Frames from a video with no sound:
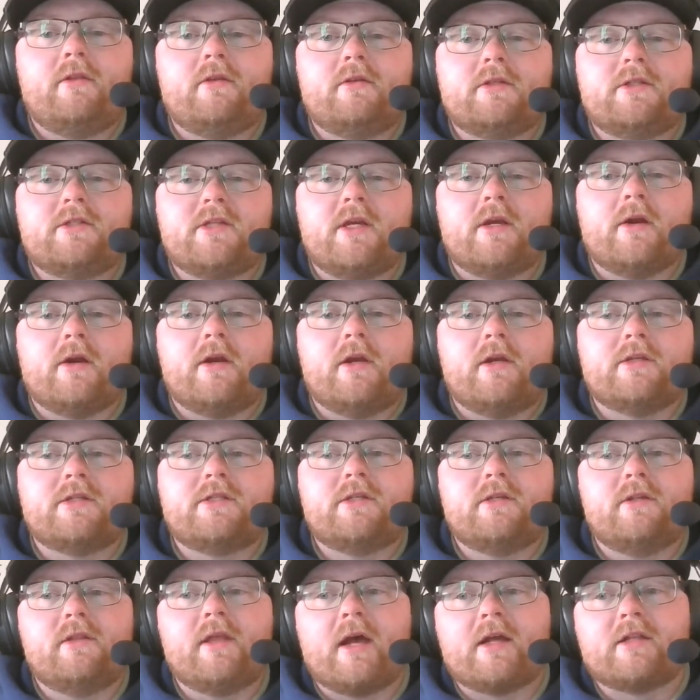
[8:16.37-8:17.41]

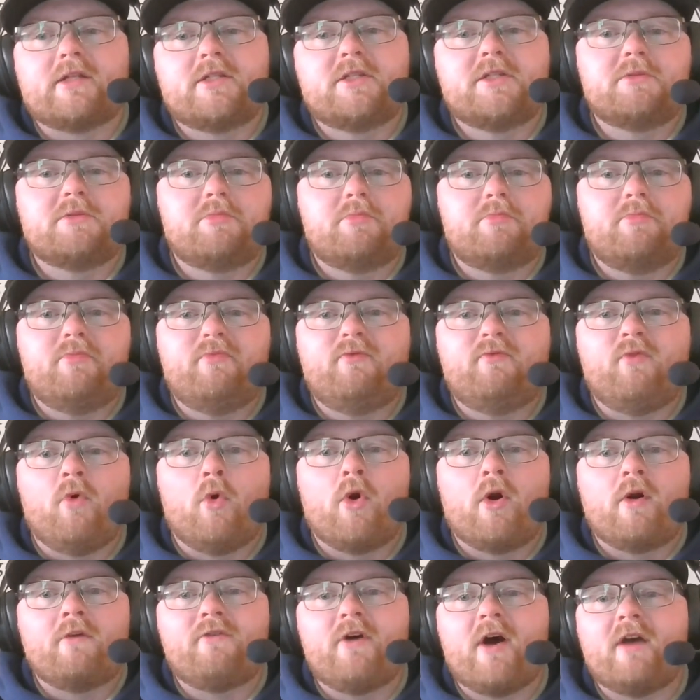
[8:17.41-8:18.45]
series, that's
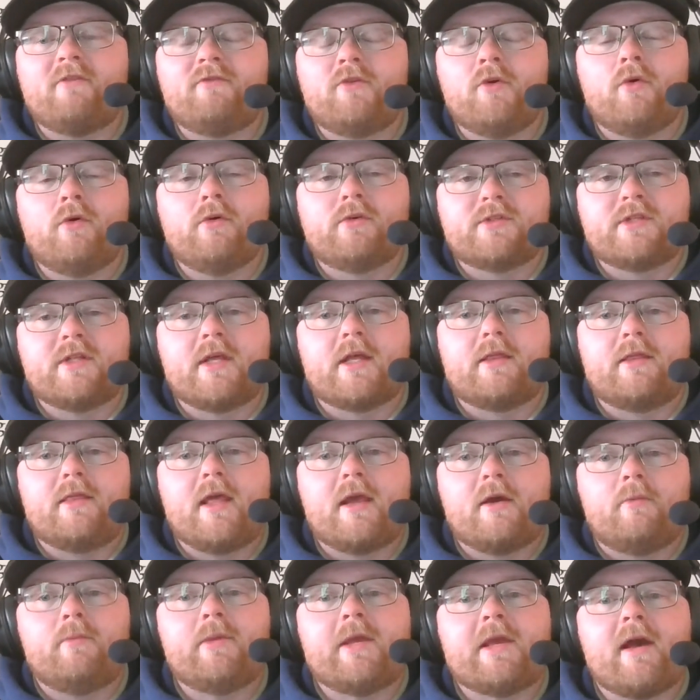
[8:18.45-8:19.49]
4 or 5 goals that
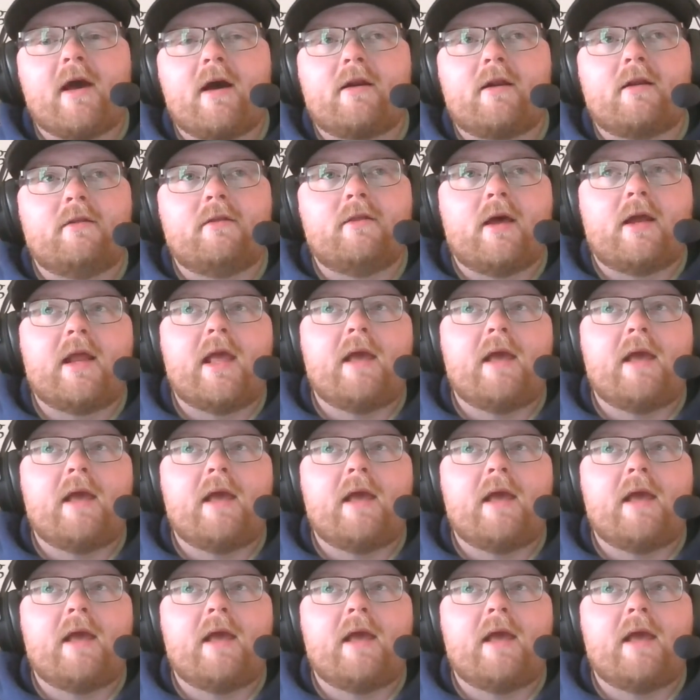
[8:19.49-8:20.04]
they'll be adding that